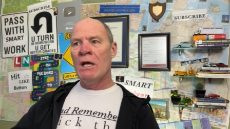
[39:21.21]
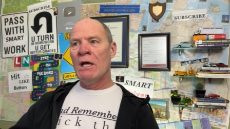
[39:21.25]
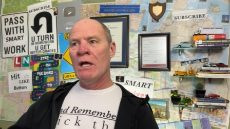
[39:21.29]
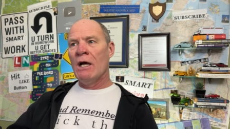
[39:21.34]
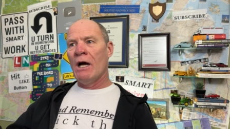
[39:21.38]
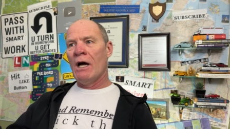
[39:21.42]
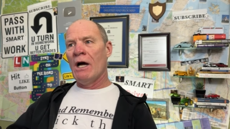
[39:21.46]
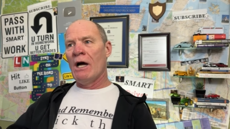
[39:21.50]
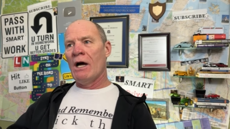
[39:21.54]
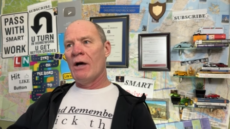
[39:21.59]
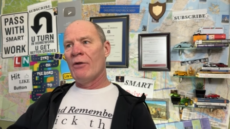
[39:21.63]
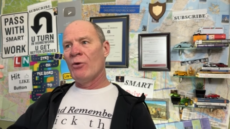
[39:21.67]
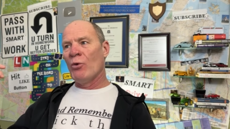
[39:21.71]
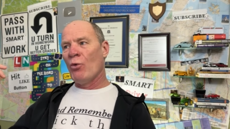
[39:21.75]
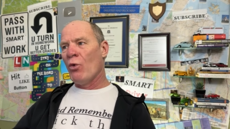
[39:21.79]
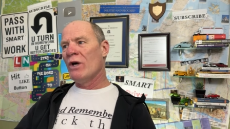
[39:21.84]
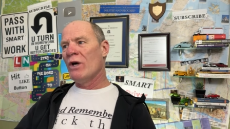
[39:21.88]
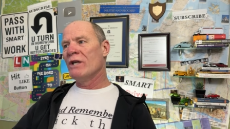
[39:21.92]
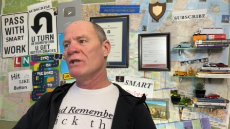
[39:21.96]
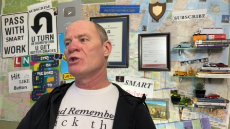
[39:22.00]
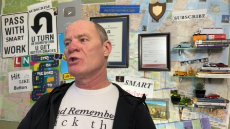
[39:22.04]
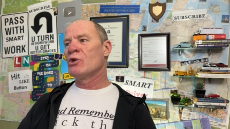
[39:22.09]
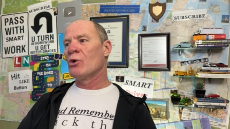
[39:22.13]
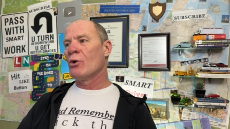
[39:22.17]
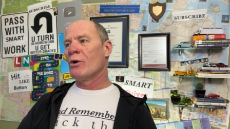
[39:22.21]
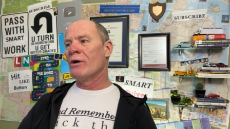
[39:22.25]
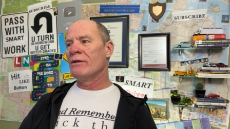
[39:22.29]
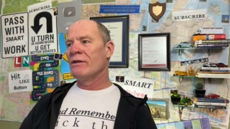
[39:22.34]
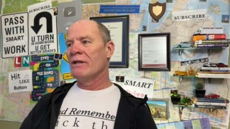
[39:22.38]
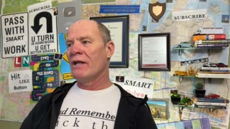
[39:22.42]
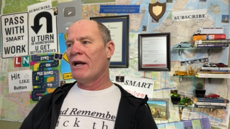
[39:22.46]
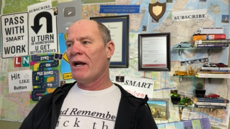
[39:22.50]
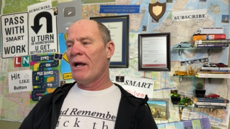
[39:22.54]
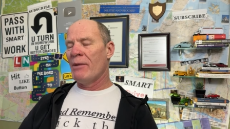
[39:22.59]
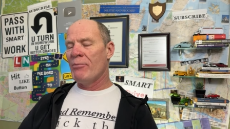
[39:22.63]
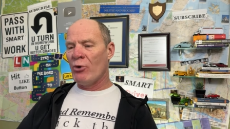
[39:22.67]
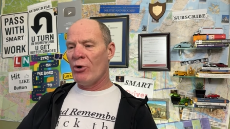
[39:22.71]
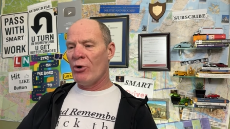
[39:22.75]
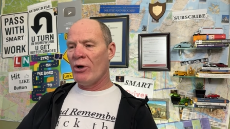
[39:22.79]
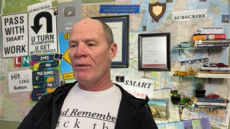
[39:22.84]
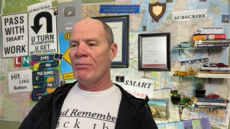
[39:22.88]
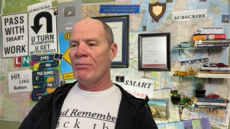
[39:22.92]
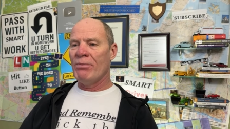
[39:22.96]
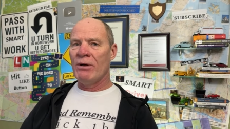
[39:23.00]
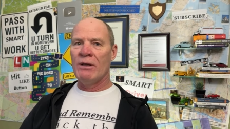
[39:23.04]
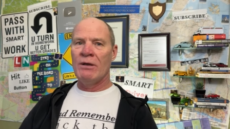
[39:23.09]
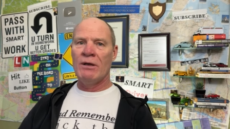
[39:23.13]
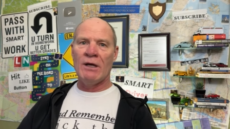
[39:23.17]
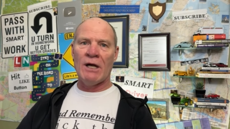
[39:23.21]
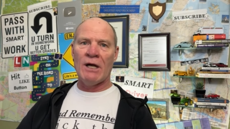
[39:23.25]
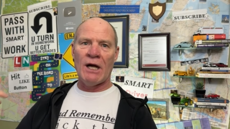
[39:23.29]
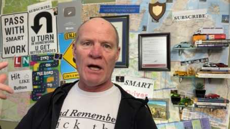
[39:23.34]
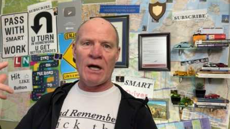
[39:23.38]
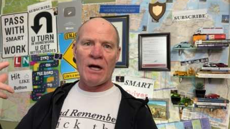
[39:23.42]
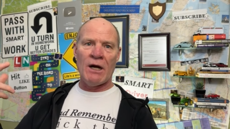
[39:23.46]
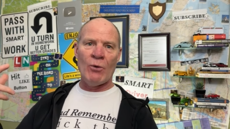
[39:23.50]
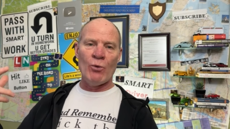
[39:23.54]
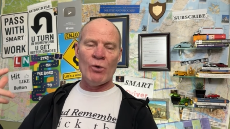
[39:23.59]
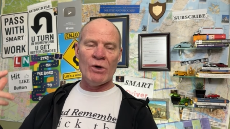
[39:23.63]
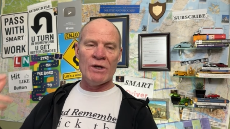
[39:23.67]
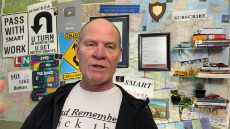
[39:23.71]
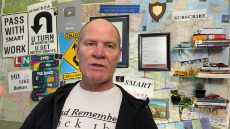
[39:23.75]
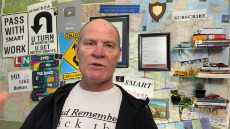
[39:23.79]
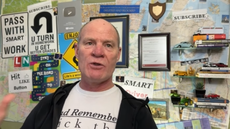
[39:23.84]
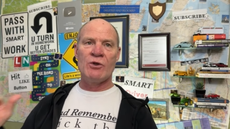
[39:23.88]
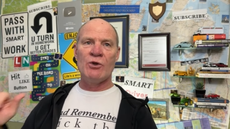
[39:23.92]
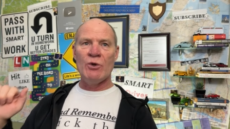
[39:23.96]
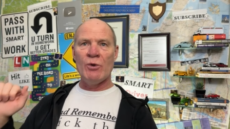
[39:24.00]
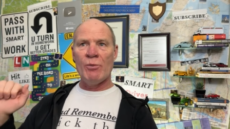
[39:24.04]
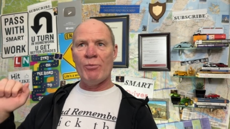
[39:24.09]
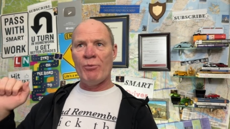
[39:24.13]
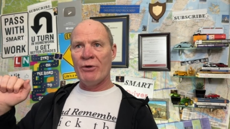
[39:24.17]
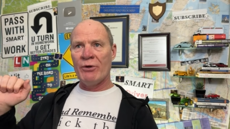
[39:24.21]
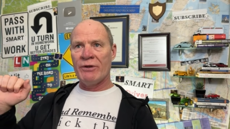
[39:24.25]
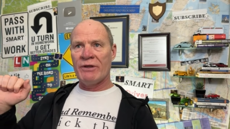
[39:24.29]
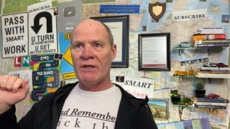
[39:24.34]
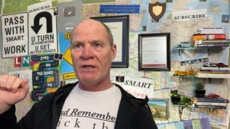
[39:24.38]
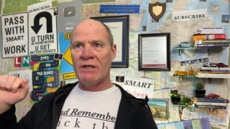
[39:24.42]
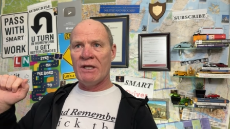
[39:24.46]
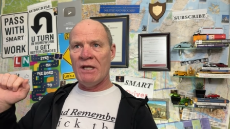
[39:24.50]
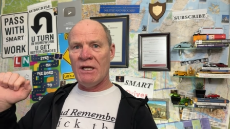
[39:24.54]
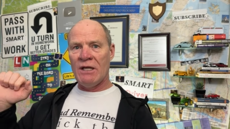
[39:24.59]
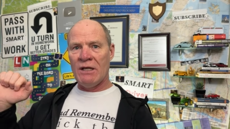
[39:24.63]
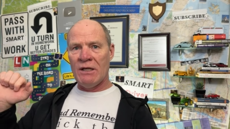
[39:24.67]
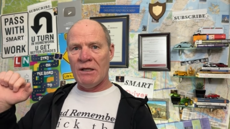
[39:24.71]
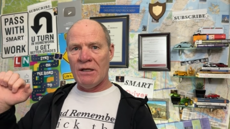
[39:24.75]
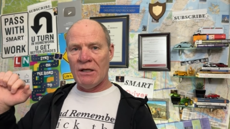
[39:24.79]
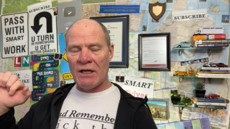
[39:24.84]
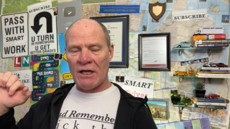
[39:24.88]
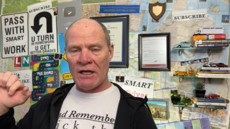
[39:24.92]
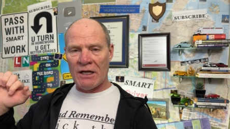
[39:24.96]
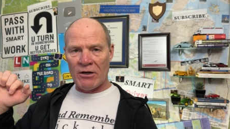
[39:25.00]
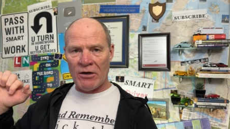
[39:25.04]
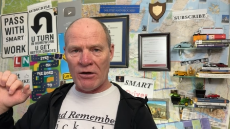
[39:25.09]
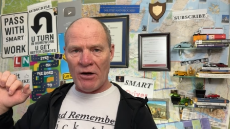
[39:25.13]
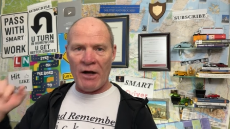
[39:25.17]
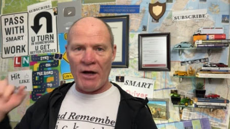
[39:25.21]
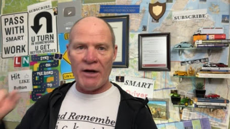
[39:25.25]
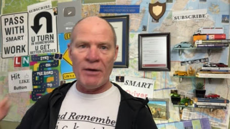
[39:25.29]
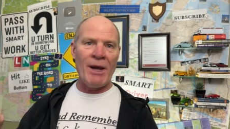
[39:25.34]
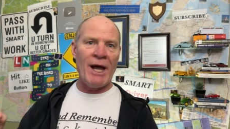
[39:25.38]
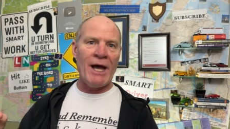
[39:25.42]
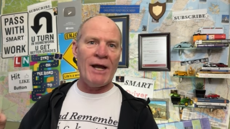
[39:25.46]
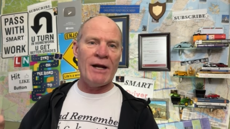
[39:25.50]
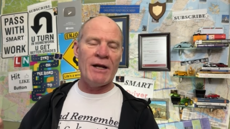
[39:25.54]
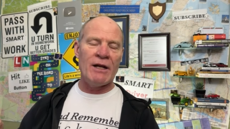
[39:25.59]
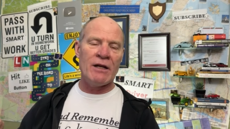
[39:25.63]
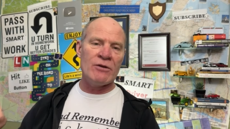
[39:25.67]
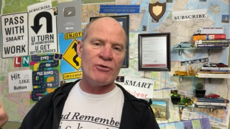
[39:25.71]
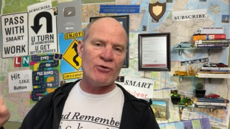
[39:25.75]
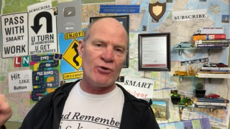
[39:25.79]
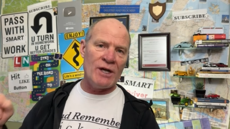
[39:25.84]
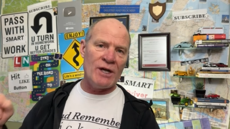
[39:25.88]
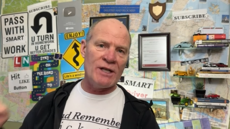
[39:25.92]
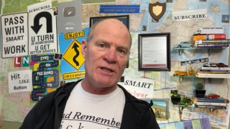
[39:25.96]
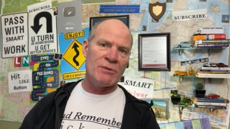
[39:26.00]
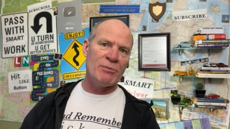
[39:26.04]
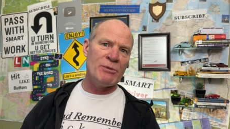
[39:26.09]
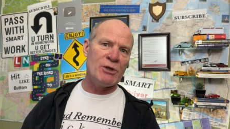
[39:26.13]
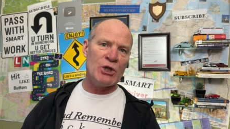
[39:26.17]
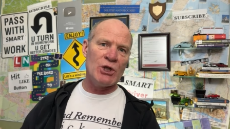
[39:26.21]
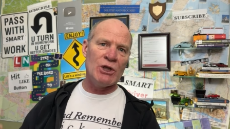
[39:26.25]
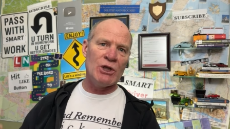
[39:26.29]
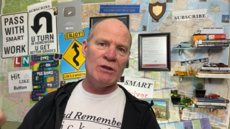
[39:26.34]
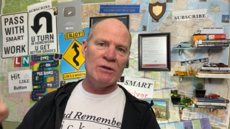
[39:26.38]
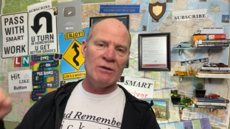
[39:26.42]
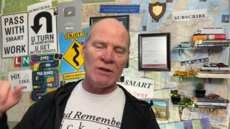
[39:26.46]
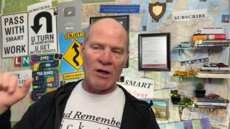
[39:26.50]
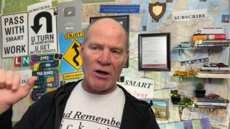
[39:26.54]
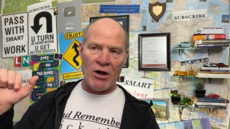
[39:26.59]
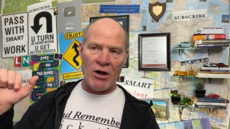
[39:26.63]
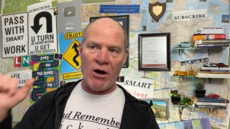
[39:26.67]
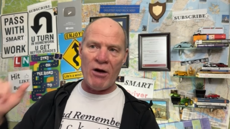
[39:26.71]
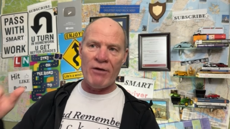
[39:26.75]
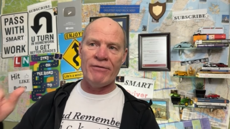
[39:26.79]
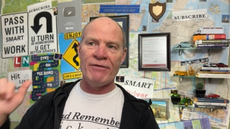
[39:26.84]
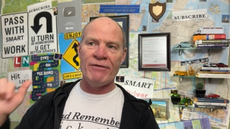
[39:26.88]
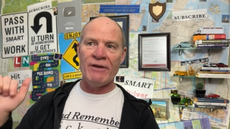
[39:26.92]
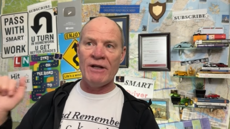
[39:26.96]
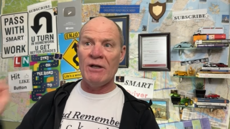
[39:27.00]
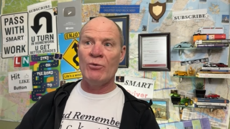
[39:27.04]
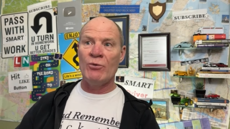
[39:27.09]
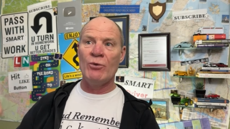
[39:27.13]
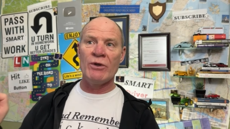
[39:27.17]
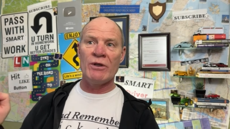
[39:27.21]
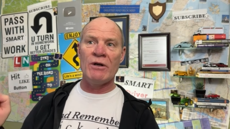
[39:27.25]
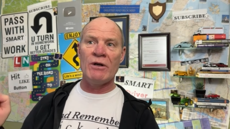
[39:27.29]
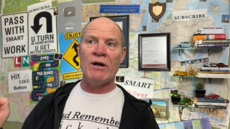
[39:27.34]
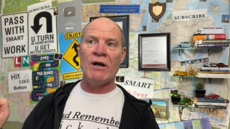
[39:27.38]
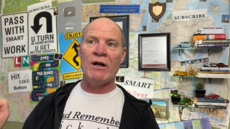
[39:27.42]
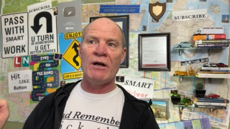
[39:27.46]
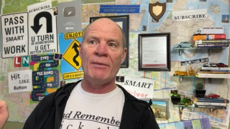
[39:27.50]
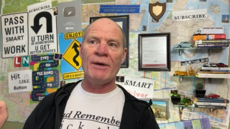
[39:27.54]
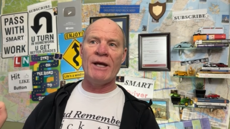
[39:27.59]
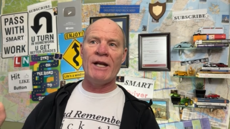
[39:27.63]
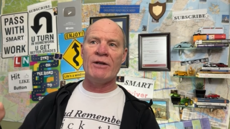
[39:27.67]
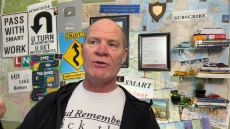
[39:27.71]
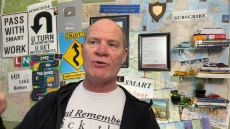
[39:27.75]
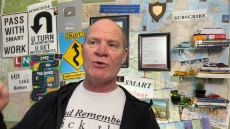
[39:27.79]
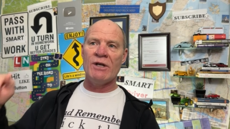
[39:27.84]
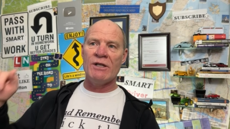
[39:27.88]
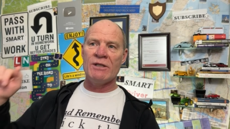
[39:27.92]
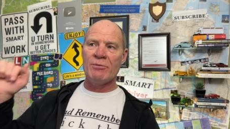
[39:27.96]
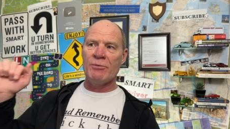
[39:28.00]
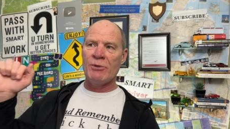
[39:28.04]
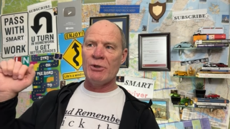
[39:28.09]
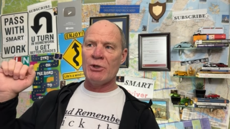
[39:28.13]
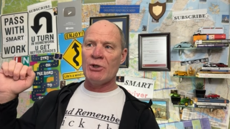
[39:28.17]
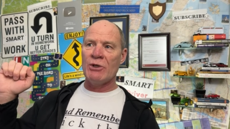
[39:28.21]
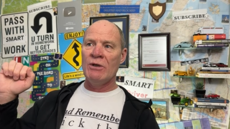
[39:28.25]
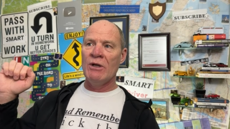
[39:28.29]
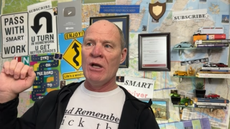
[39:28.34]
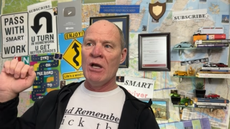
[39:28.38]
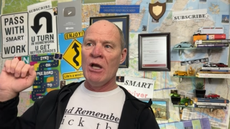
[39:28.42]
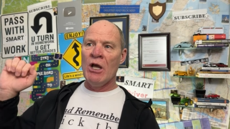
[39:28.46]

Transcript: uh, the one short that I put up uh, was to put the in an automatic transmission, car fitted with an automatic transmission